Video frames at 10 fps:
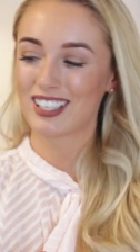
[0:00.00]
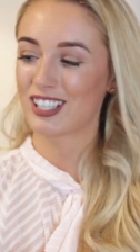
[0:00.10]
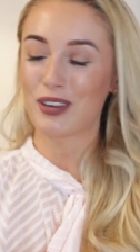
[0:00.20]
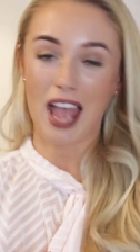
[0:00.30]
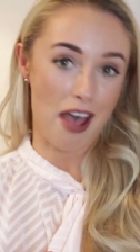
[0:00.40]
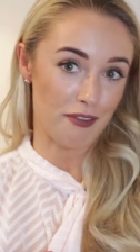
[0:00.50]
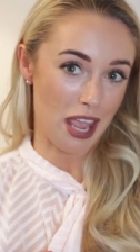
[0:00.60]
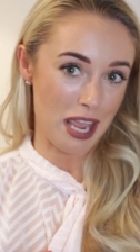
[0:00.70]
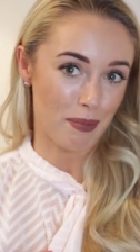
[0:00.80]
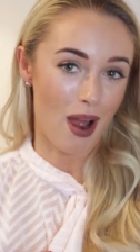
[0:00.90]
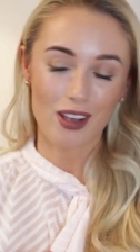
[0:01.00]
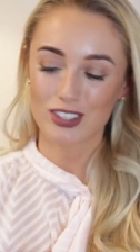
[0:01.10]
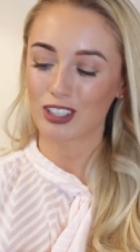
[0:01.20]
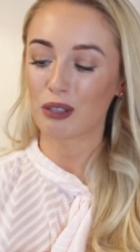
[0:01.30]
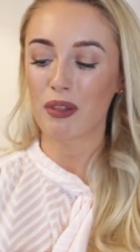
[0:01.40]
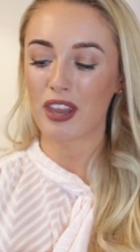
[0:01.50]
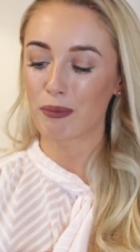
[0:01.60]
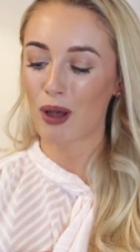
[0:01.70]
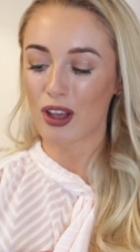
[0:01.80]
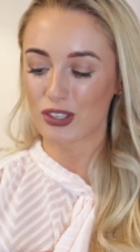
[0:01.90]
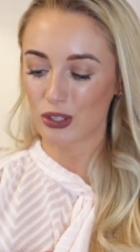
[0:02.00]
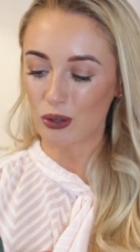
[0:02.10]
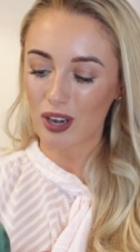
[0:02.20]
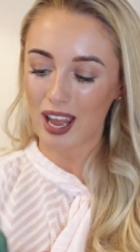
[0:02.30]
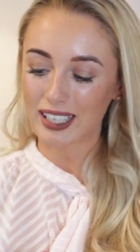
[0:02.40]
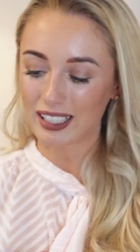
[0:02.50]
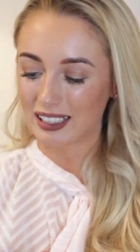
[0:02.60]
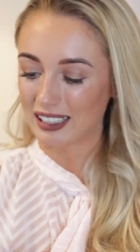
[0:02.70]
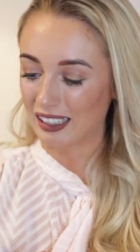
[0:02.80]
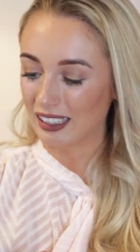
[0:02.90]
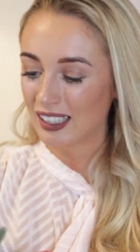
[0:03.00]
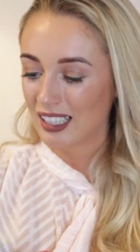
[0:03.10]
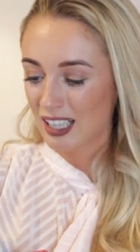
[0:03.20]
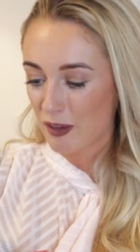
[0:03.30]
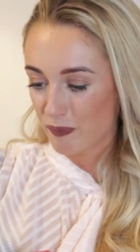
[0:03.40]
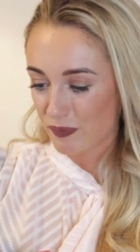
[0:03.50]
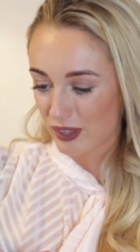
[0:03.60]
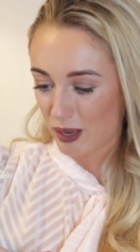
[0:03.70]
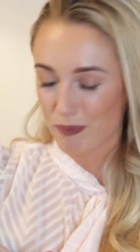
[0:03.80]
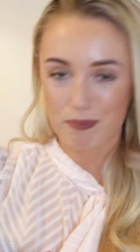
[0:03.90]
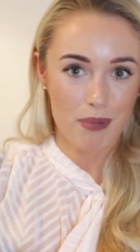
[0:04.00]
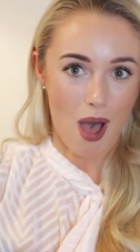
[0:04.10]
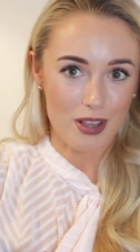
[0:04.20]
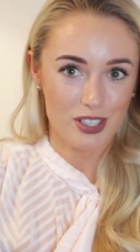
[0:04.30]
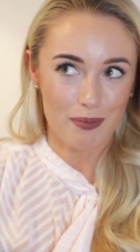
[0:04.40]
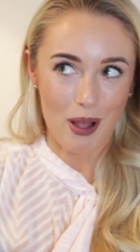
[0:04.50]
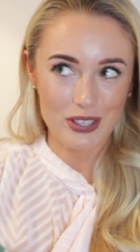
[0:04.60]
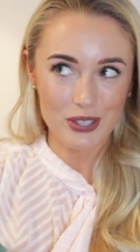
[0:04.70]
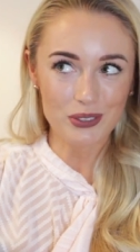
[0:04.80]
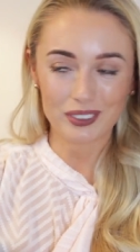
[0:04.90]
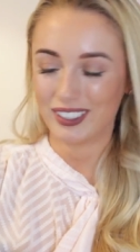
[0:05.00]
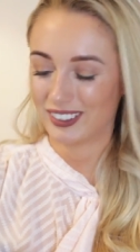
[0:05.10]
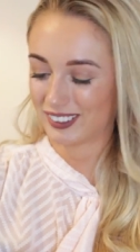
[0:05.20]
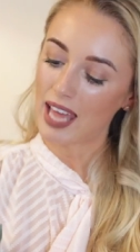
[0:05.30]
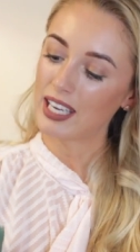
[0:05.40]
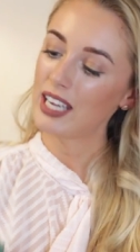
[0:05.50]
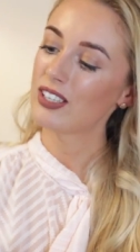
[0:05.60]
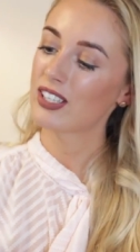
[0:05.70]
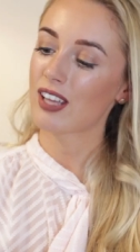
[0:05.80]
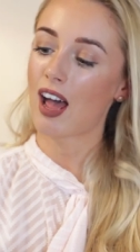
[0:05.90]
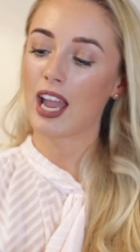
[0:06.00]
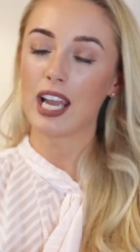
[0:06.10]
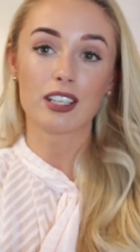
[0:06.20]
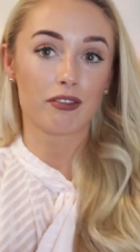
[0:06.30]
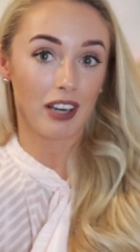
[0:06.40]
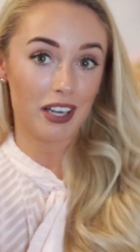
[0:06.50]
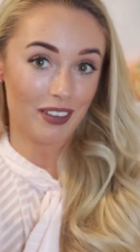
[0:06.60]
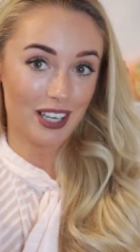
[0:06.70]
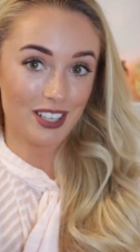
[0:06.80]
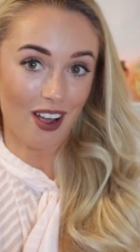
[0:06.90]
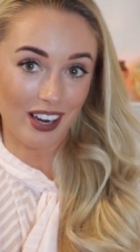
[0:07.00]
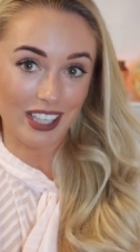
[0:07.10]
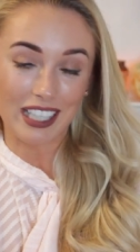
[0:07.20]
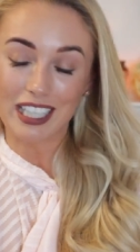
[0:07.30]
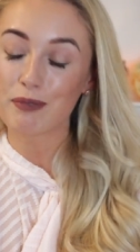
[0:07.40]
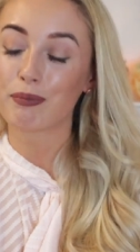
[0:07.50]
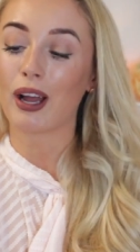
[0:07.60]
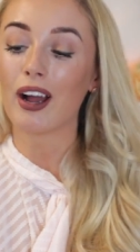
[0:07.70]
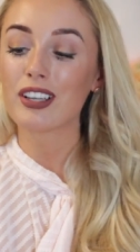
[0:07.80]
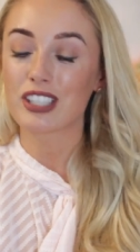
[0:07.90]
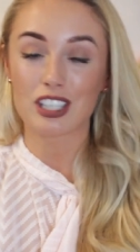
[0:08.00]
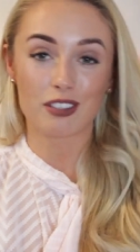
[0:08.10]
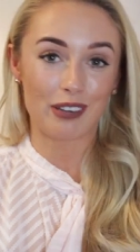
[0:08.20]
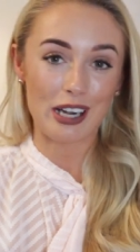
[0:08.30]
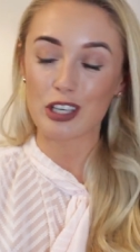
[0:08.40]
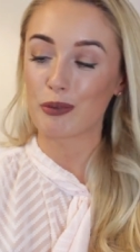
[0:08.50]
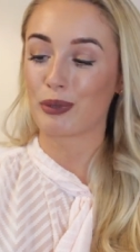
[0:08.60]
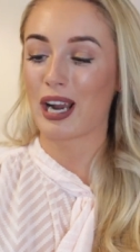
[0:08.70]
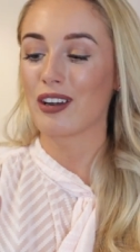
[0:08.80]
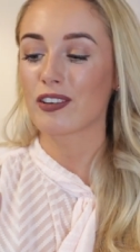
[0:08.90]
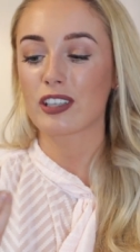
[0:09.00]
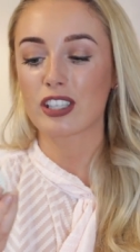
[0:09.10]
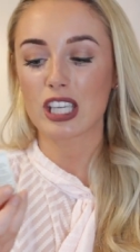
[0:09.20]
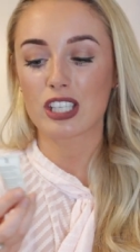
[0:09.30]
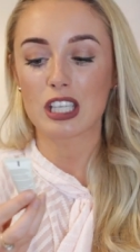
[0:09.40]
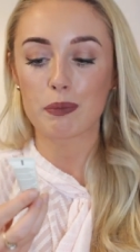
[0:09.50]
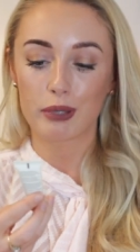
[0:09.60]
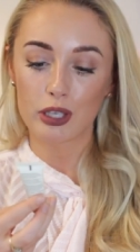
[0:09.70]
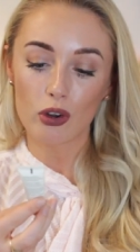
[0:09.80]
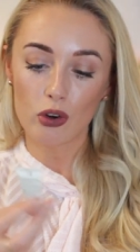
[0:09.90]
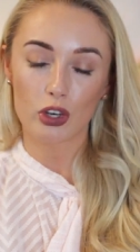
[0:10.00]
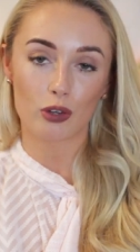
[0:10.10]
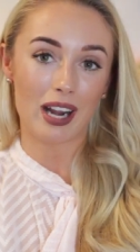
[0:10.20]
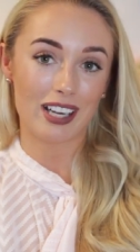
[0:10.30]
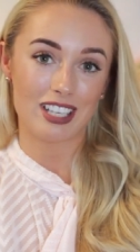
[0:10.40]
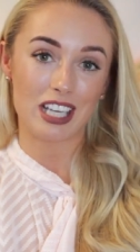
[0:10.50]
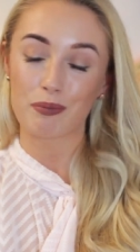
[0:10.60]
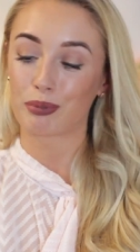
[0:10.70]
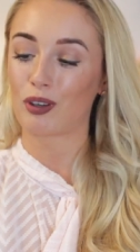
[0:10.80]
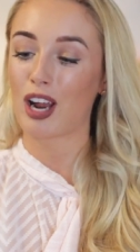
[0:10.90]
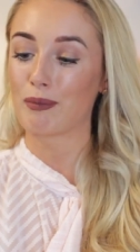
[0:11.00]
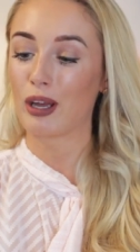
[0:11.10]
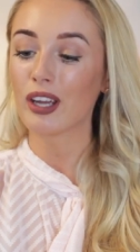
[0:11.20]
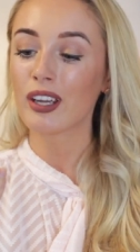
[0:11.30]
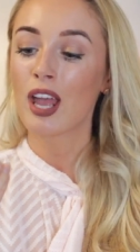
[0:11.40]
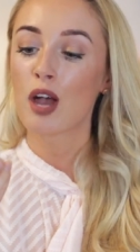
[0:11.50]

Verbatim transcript: So we have a parcel within a parcel, like a little parcel parcel. And inside, very, very tiny, but it's a very good brand. This is the Pure Correcting Primer,